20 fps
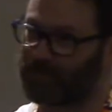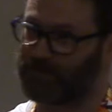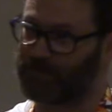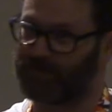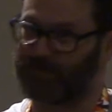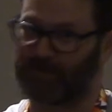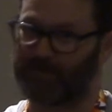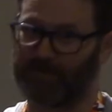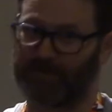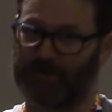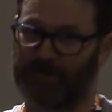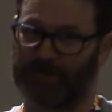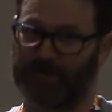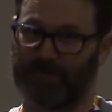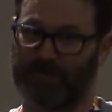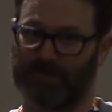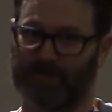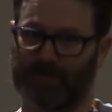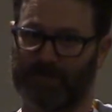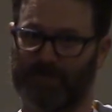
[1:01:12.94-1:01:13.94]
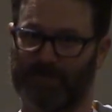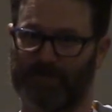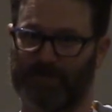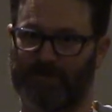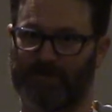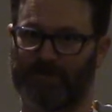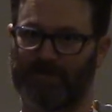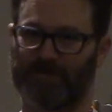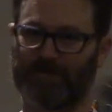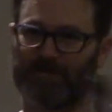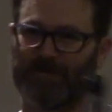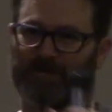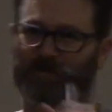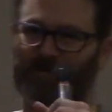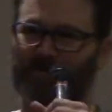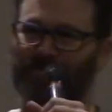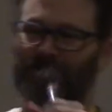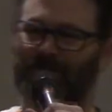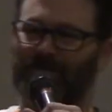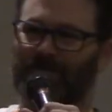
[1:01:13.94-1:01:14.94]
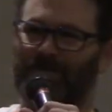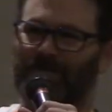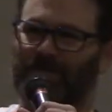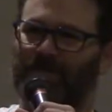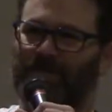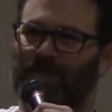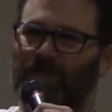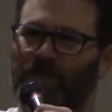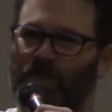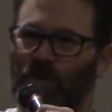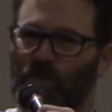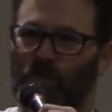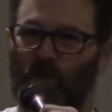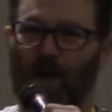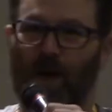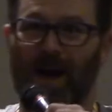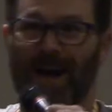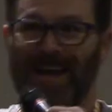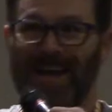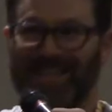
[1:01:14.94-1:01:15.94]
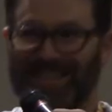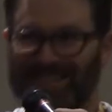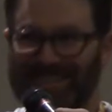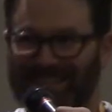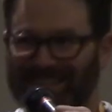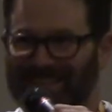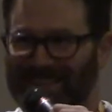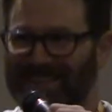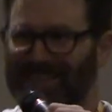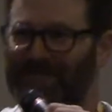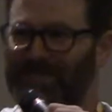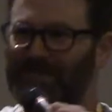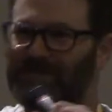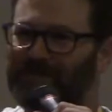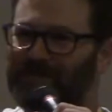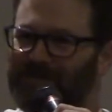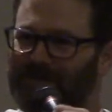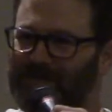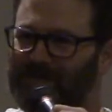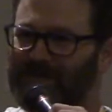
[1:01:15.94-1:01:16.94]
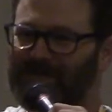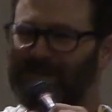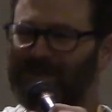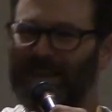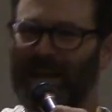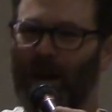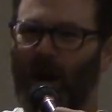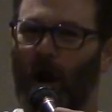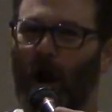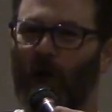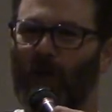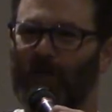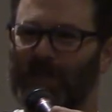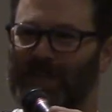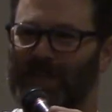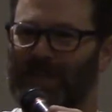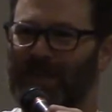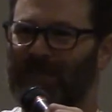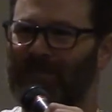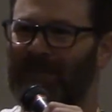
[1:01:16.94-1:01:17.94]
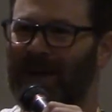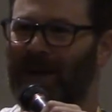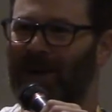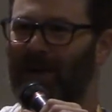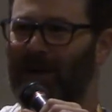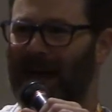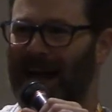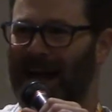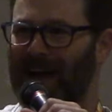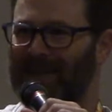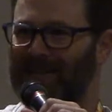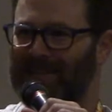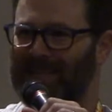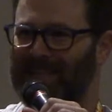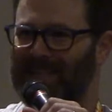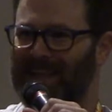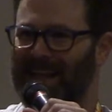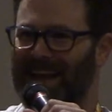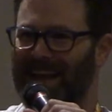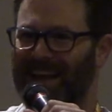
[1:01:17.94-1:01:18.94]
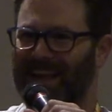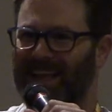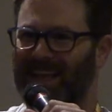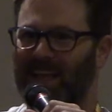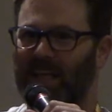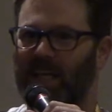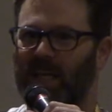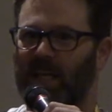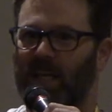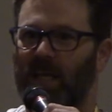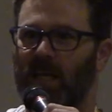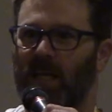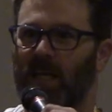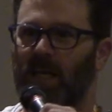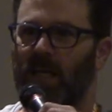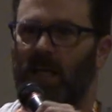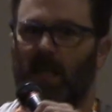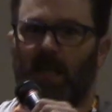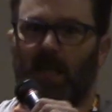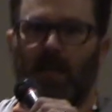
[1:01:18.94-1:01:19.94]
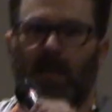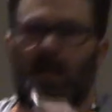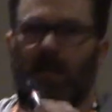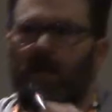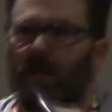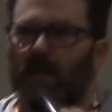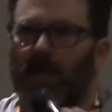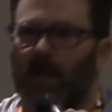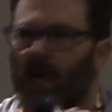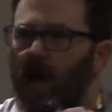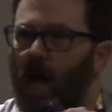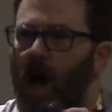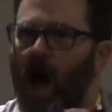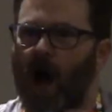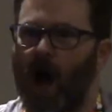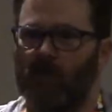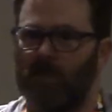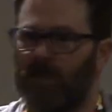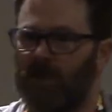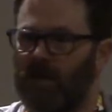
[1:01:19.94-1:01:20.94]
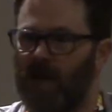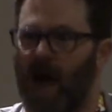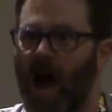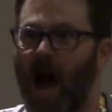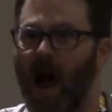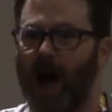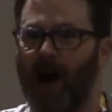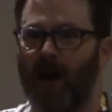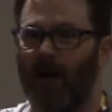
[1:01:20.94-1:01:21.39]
right? And all of a sudden, my whole house is like, "Oh no!"